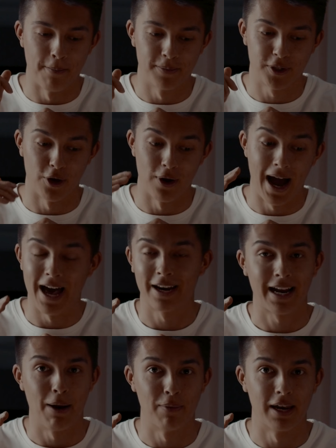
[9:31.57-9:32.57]
So add a
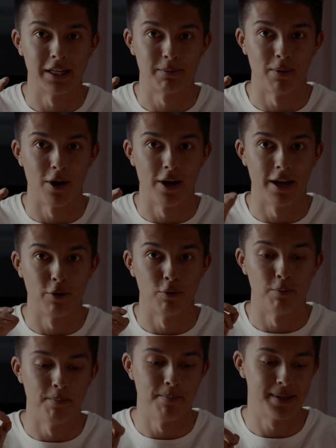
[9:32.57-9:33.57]
camera lens blur, it
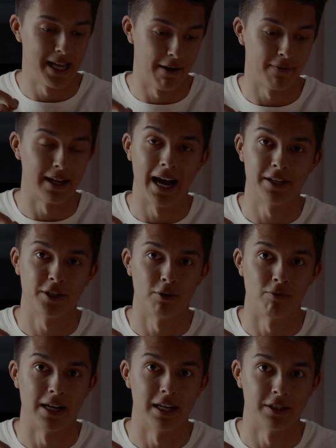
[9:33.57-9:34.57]
will definitely add to the
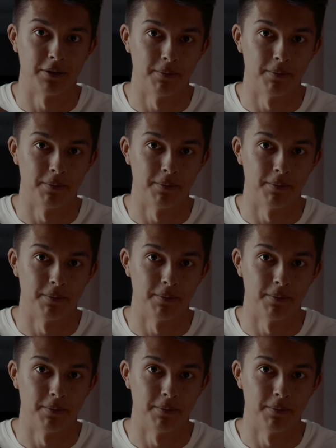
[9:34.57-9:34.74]
realism.